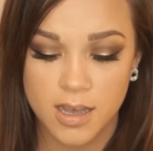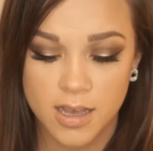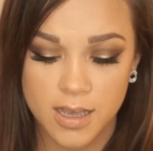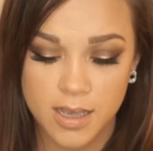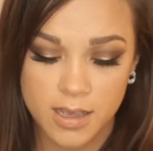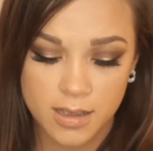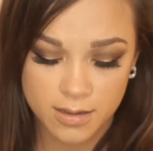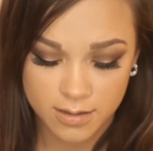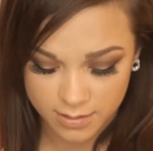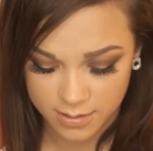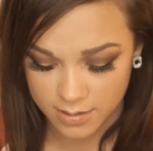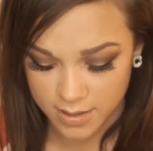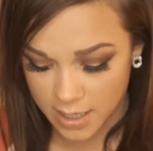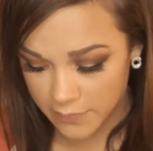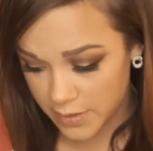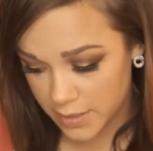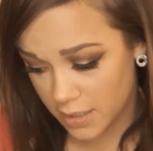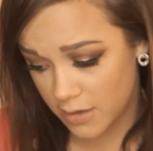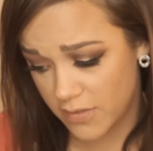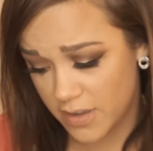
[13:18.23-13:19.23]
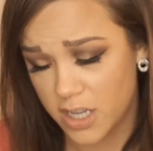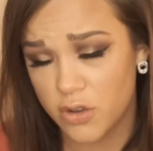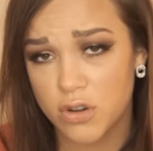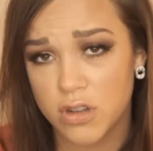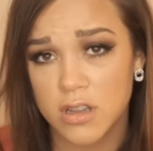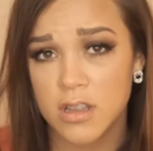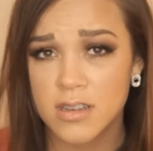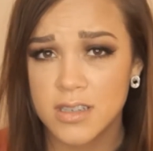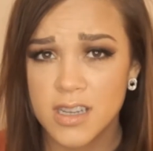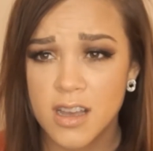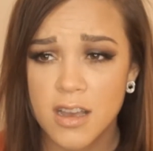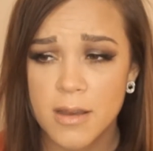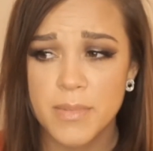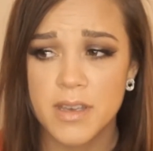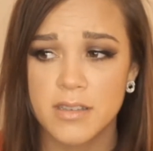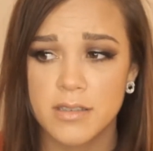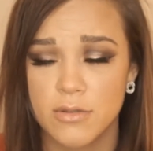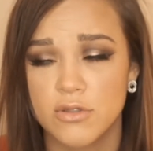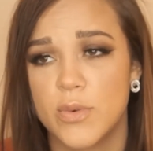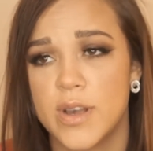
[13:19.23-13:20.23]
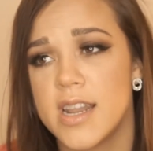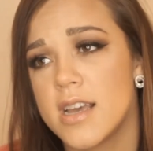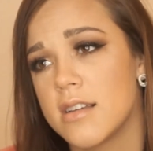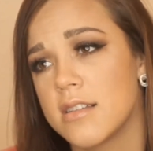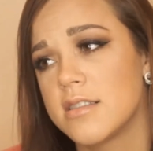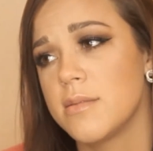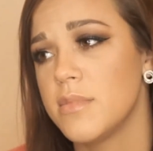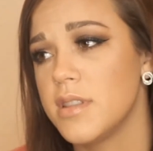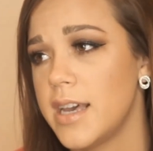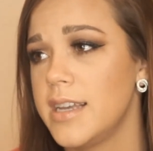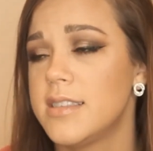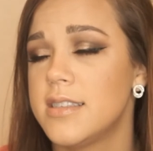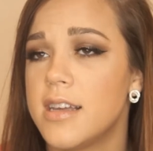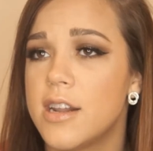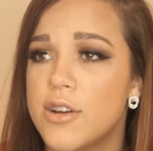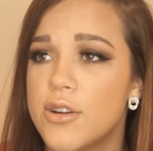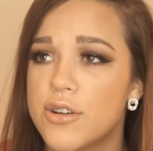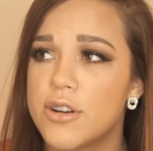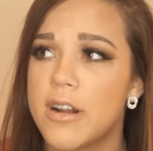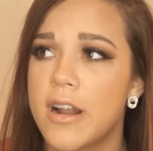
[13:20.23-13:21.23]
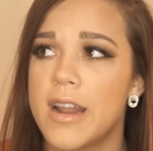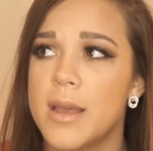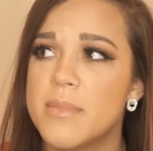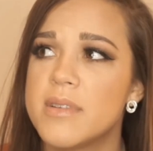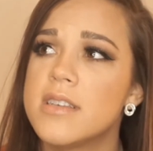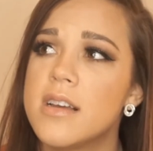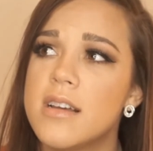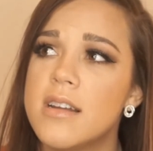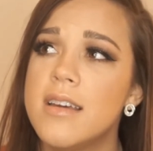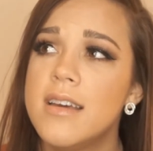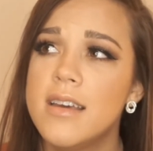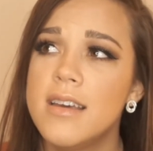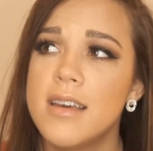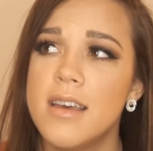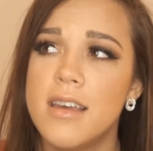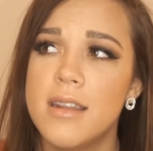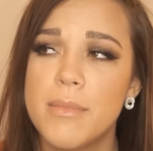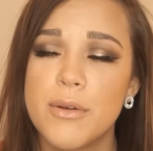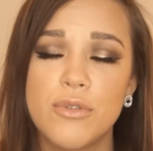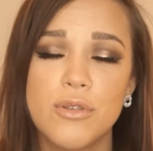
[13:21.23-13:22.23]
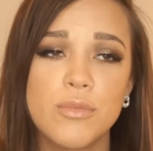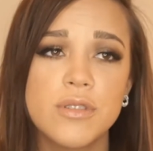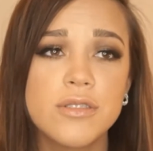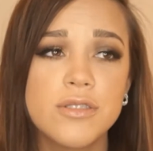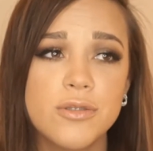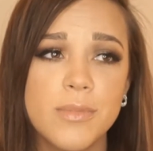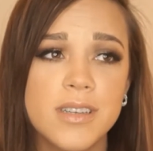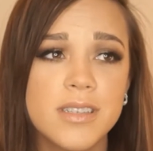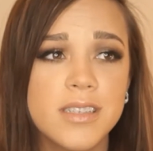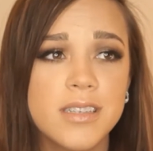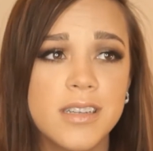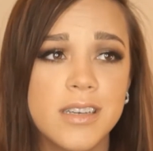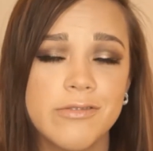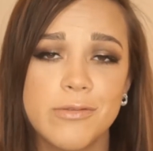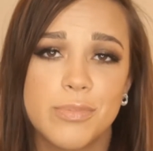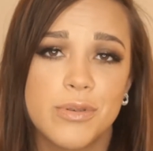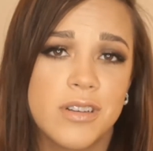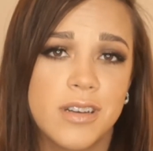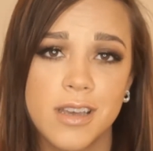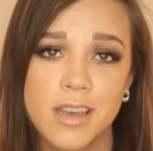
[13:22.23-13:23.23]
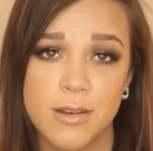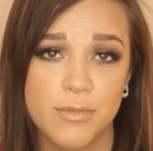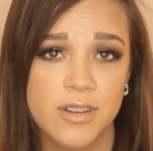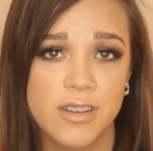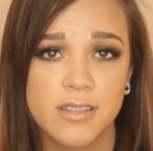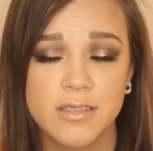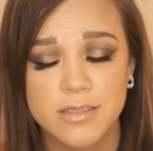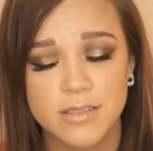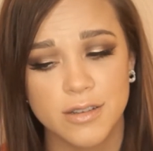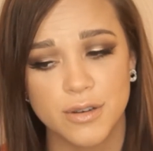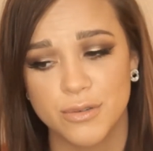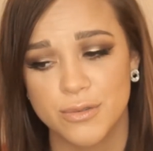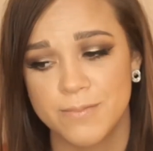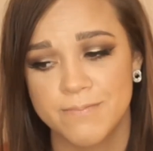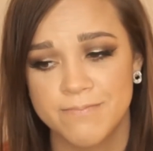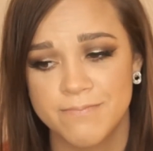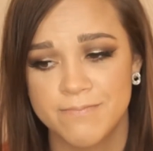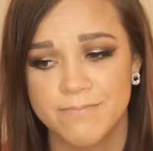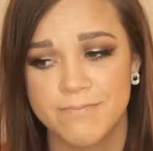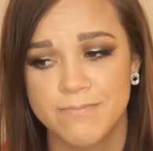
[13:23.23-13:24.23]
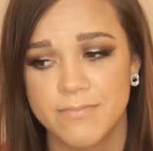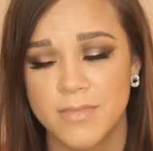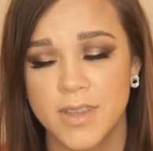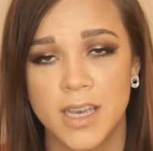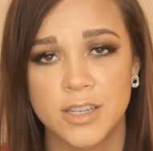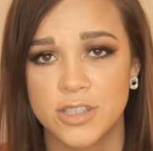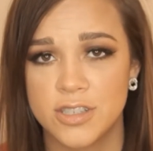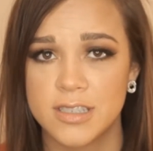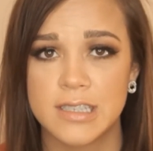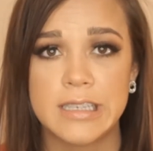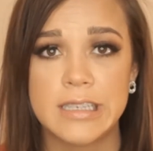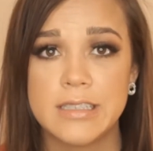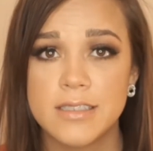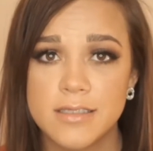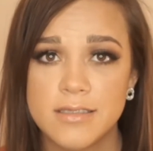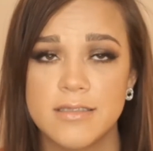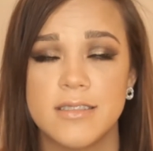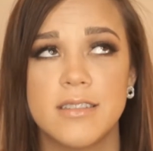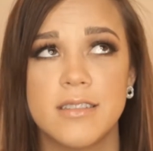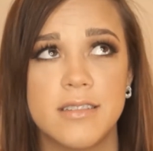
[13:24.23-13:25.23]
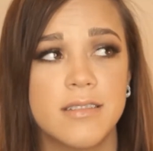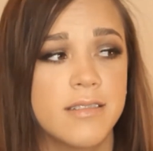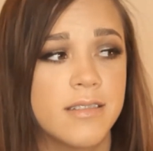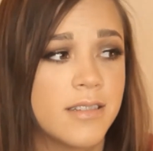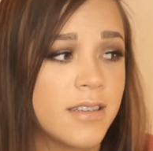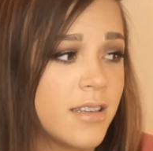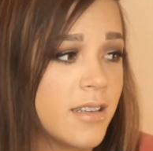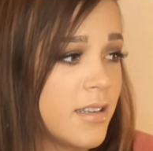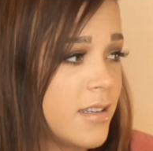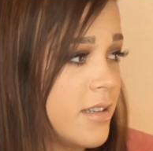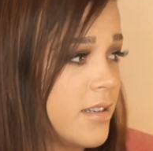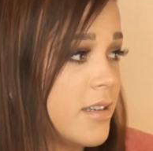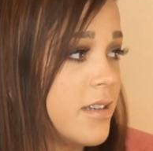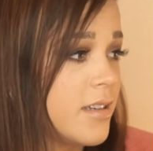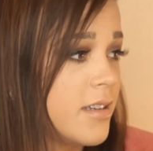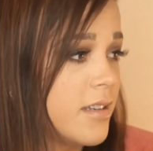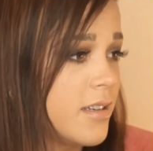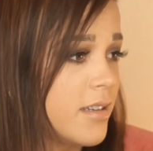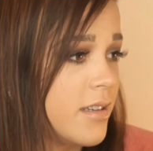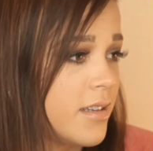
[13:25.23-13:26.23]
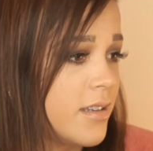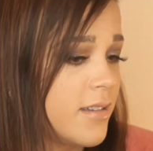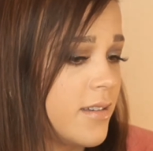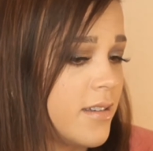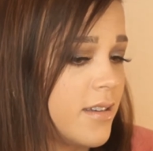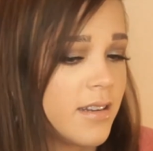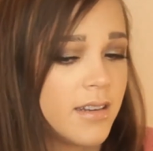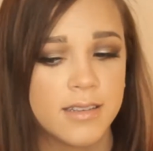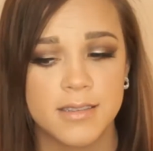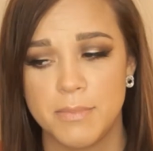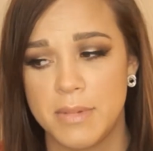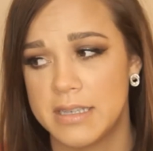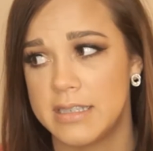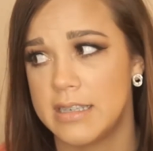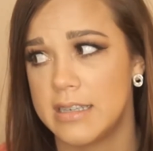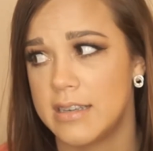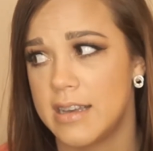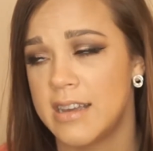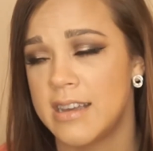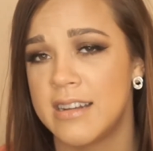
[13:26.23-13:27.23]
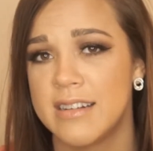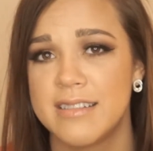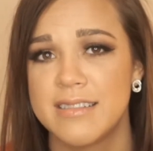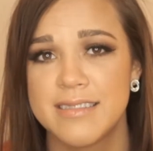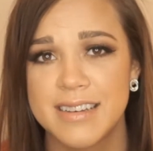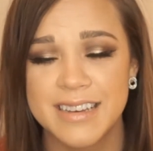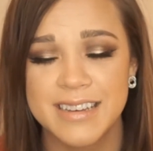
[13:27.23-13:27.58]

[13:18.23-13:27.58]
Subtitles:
I haven't done a video in a long time because I was waiting on some lights that I ordered on Amazon, and my room was too messy to even put a camera in, so I just cleaned, and it's messy again.